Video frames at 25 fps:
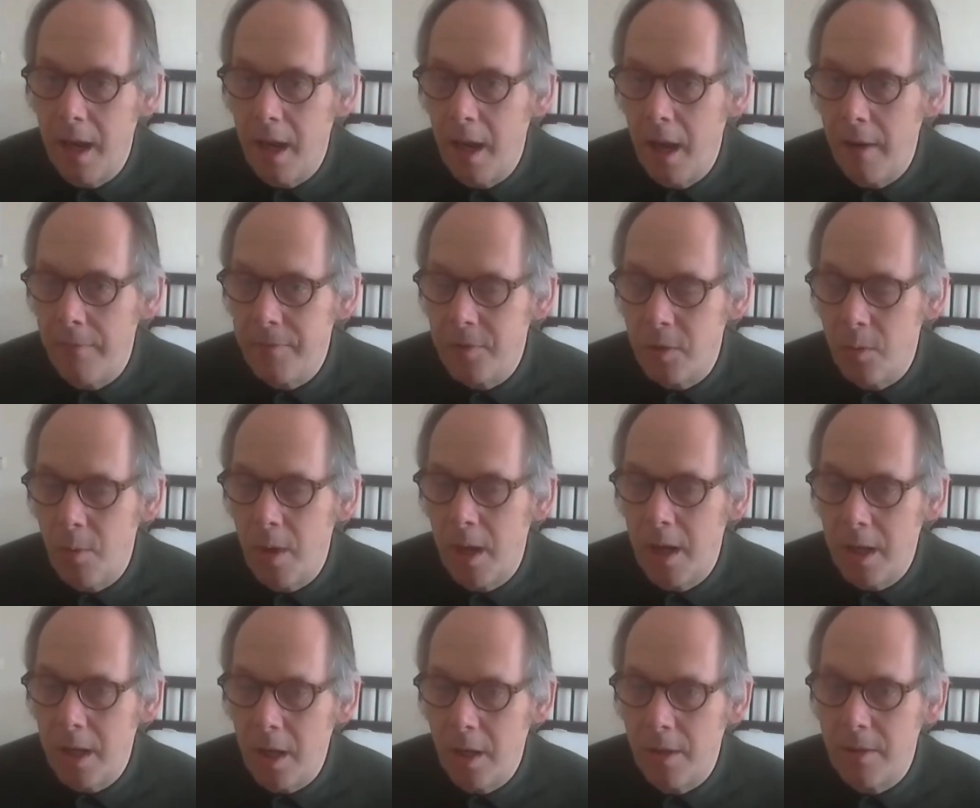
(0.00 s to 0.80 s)
after a
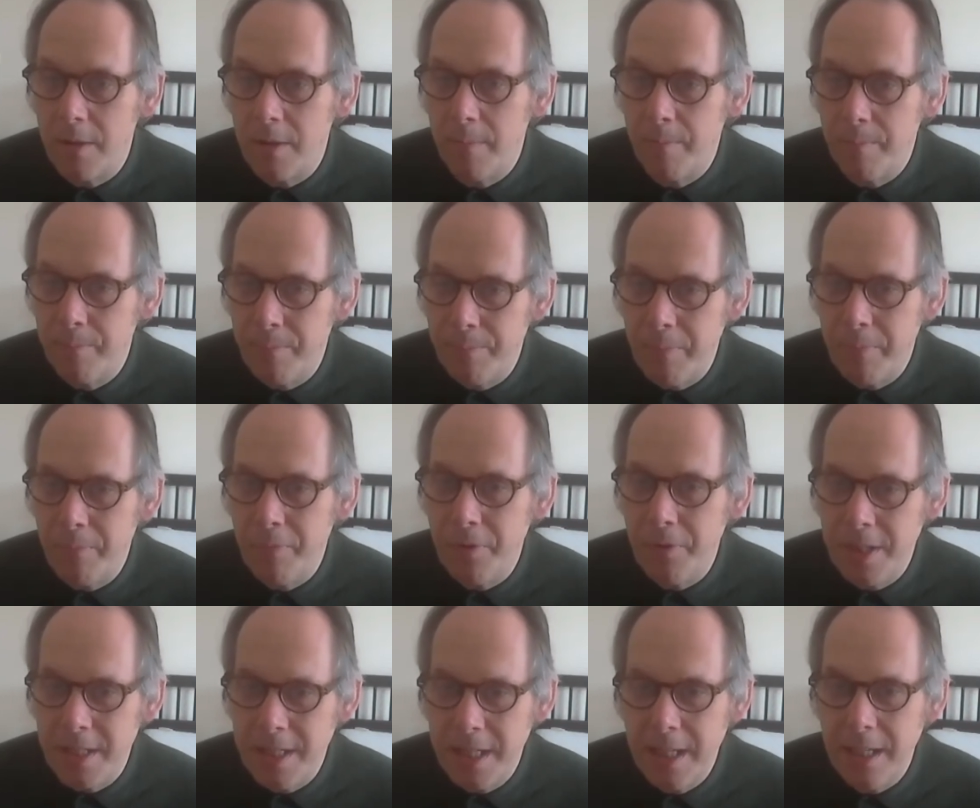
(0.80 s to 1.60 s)
while, I got
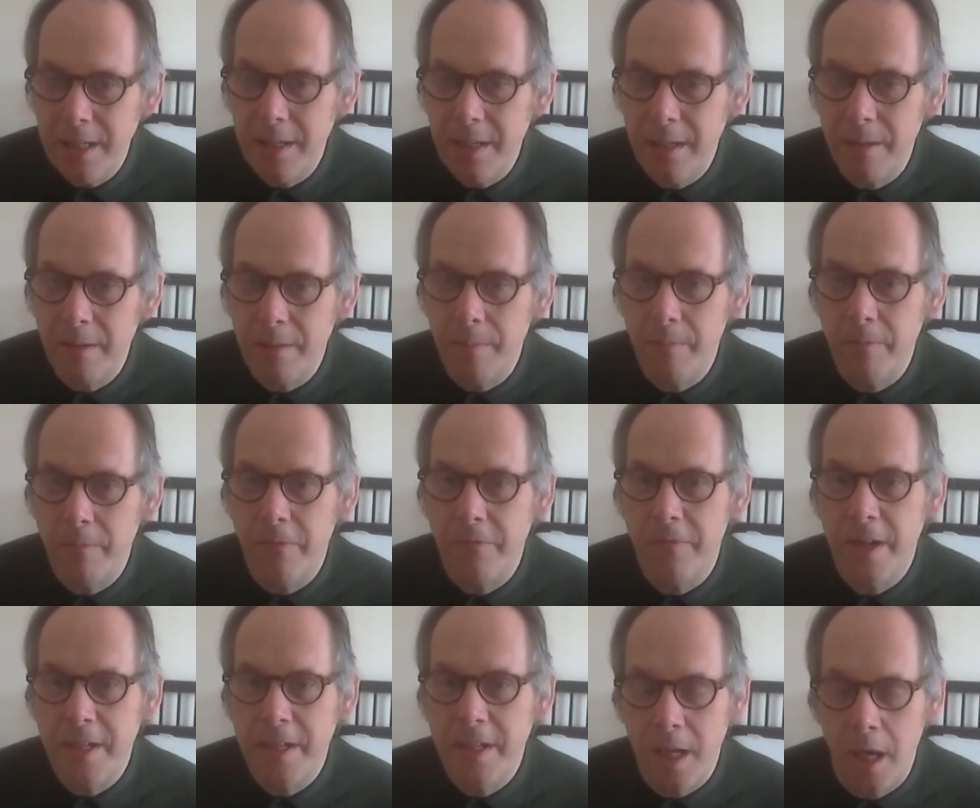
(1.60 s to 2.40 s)
pretty
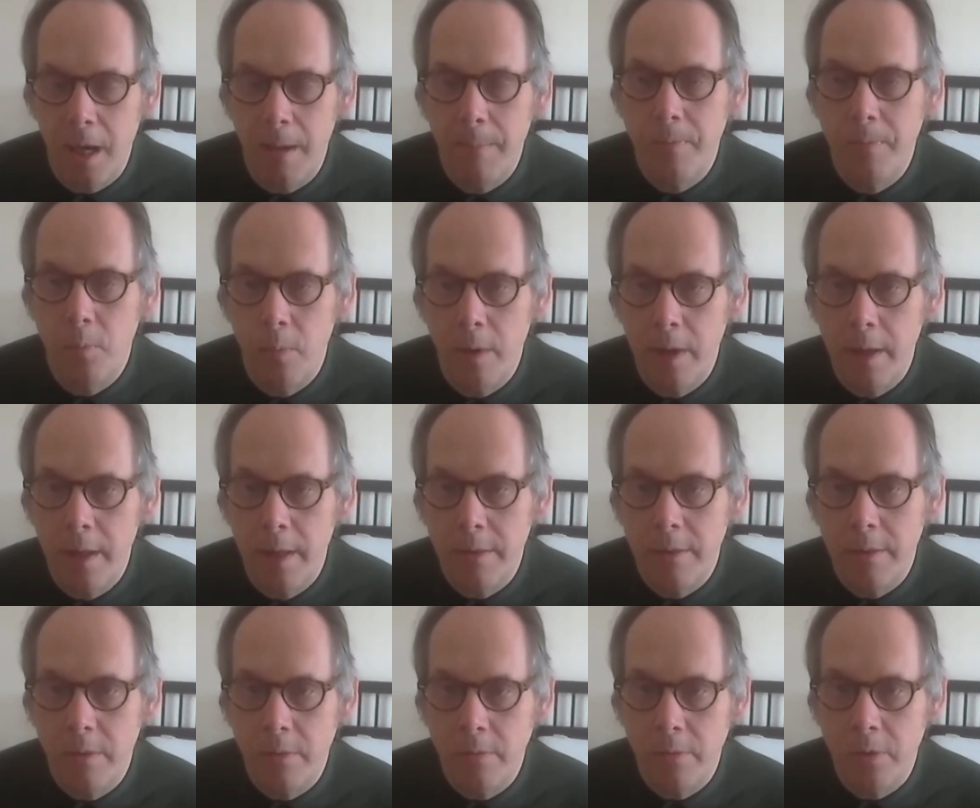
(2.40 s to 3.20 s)
fed up
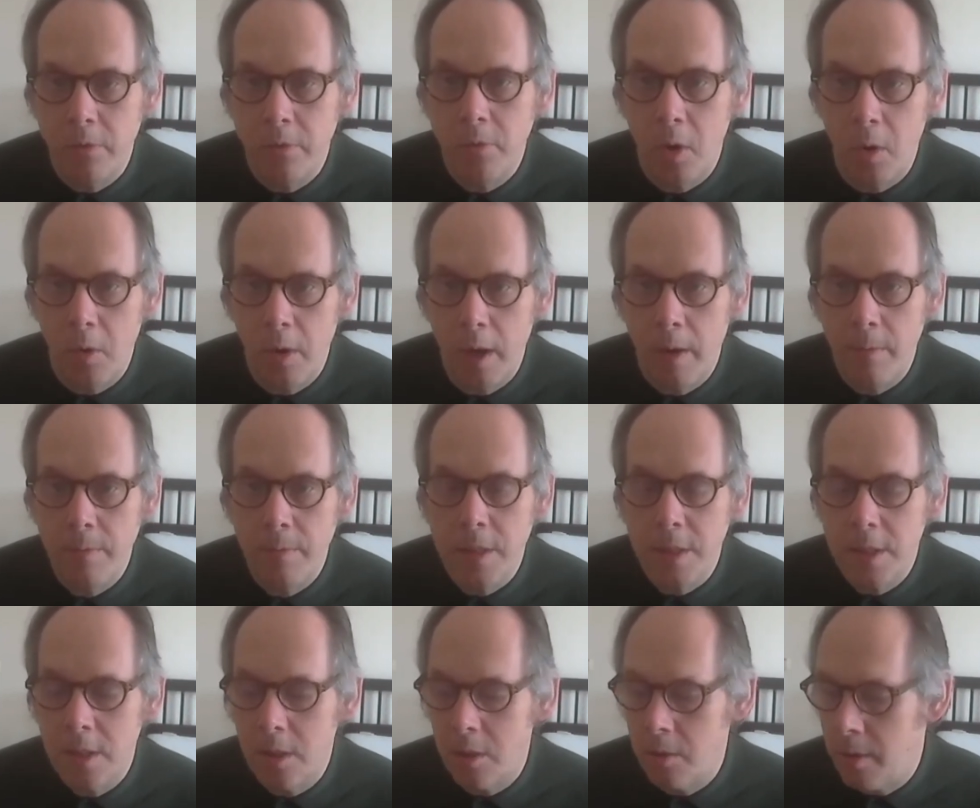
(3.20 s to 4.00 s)
with the role I
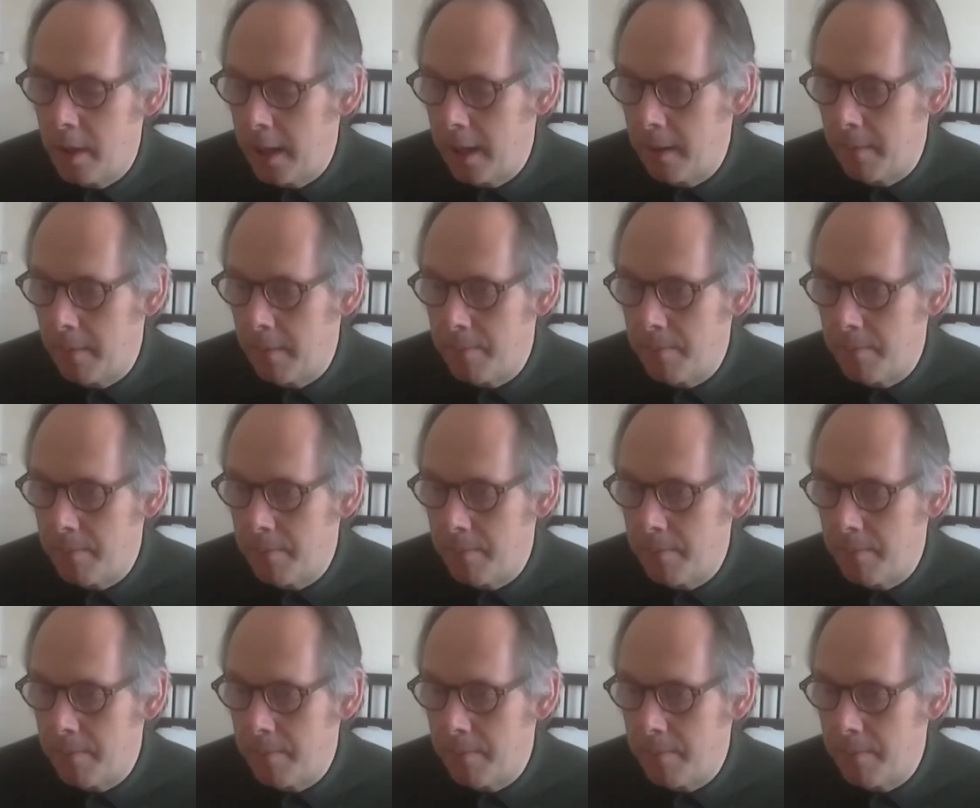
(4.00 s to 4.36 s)
was doing,